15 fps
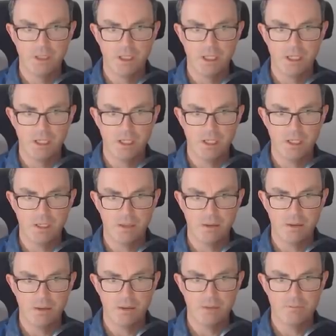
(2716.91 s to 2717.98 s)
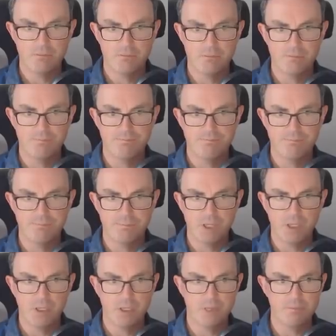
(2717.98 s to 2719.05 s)
Uh,
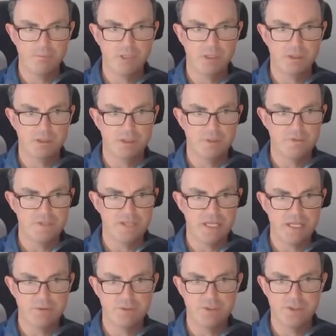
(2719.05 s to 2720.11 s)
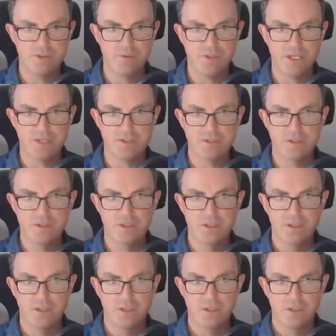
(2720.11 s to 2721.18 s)
bar humbug. I don't see how to do that.
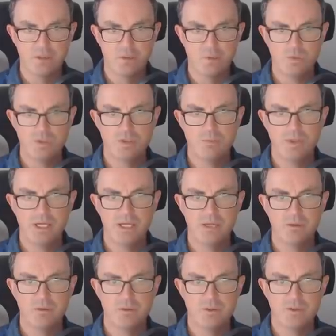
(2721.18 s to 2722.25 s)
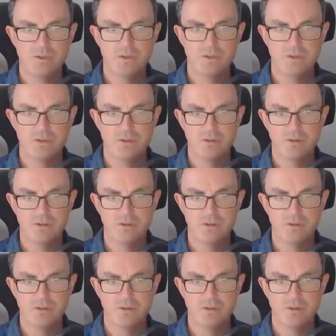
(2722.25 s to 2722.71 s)
What about...